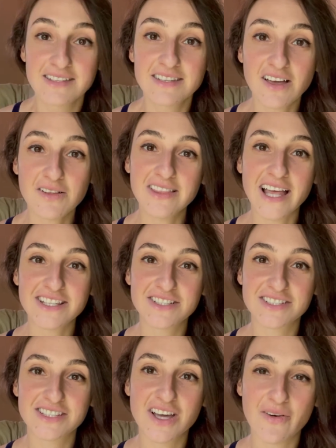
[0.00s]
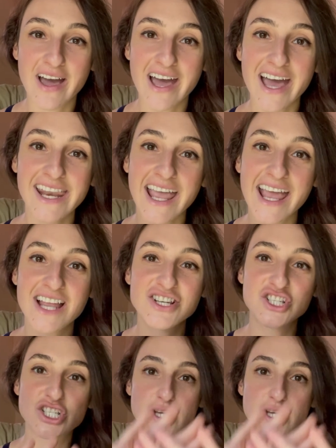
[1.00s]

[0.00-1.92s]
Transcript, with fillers: So let's just go ahead and